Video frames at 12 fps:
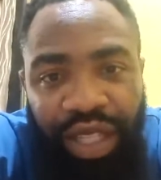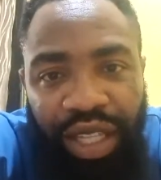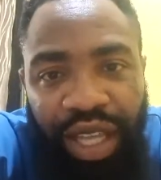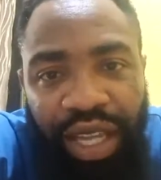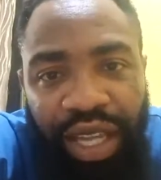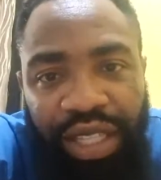
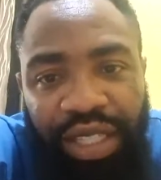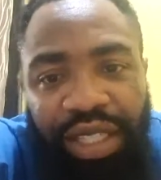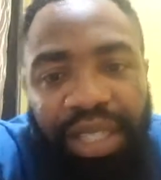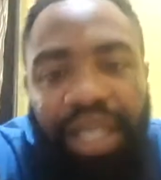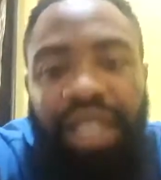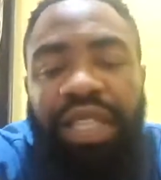Ekiti
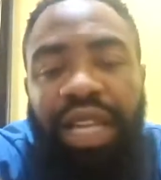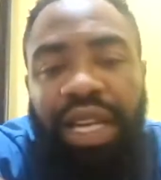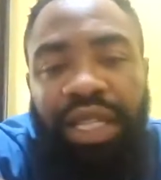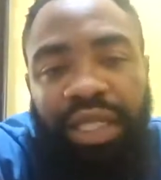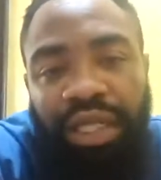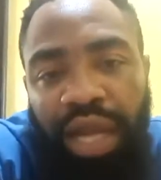State,
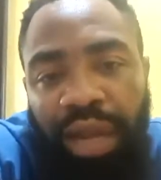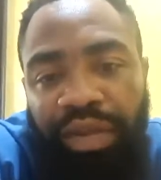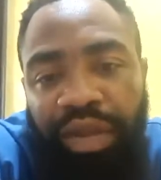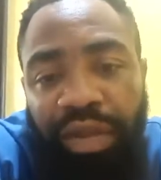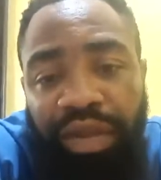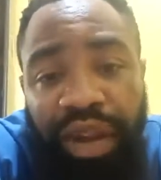and I'm
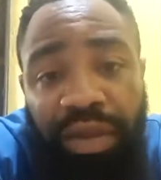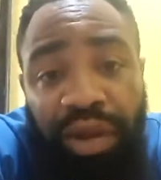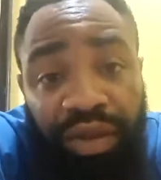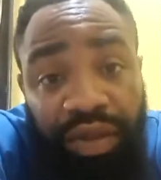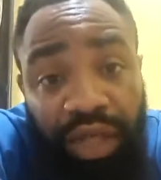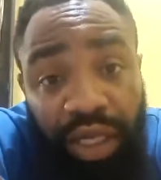from a family
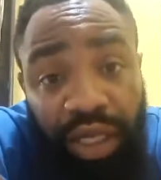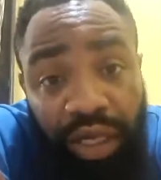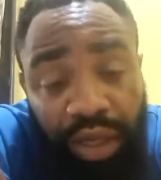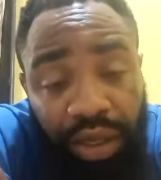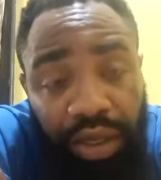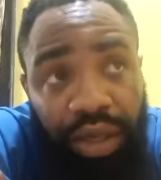of three.
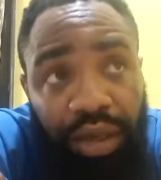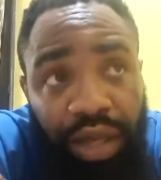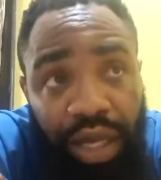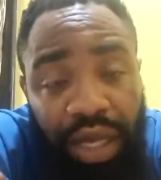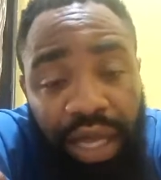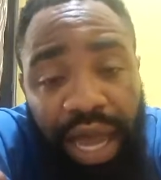So
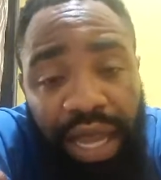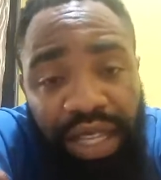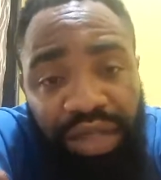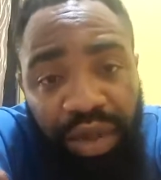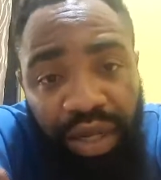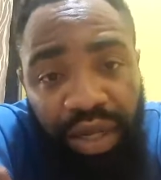three
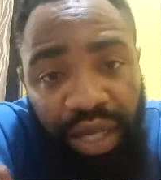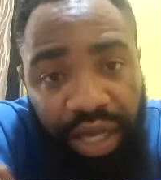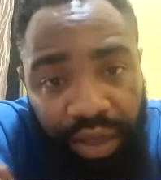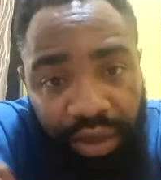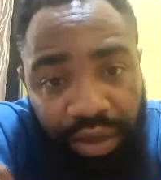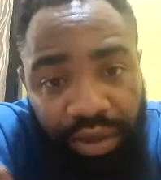guys, one
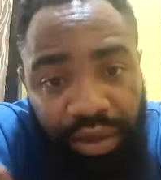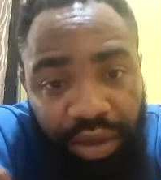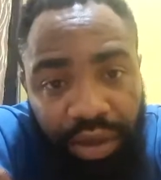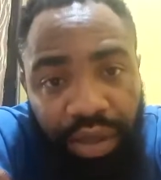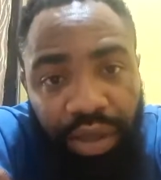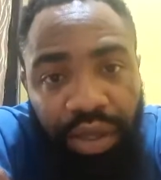girl.
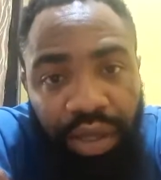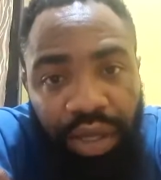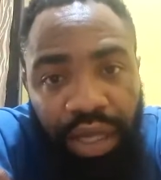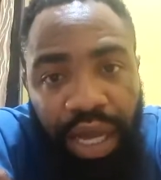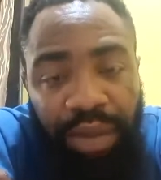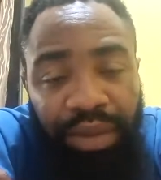
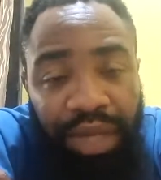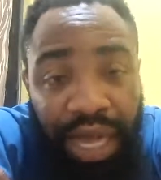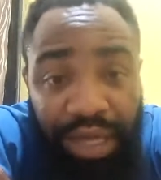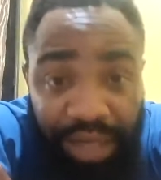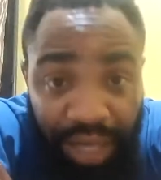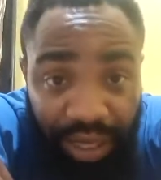I'm the
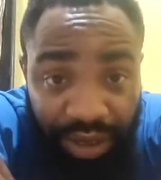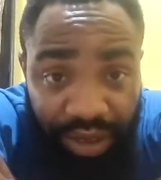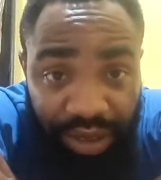last child.